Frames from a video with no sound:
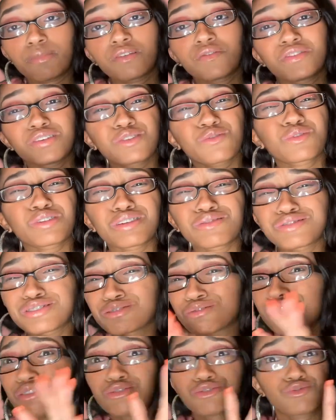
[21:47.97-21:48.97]
of it or whatever,
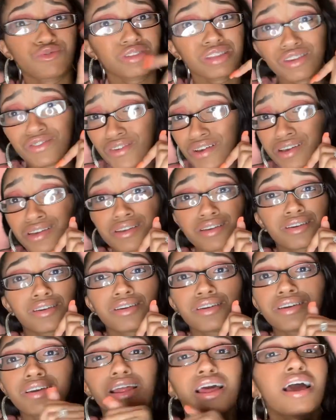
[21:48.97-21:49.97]
so it was really fucking
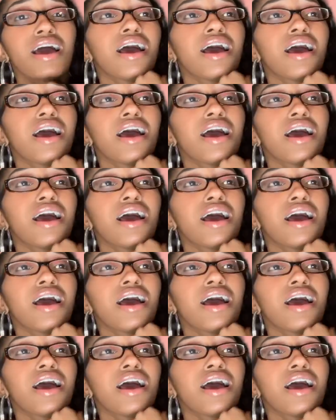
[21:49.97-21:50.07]
good.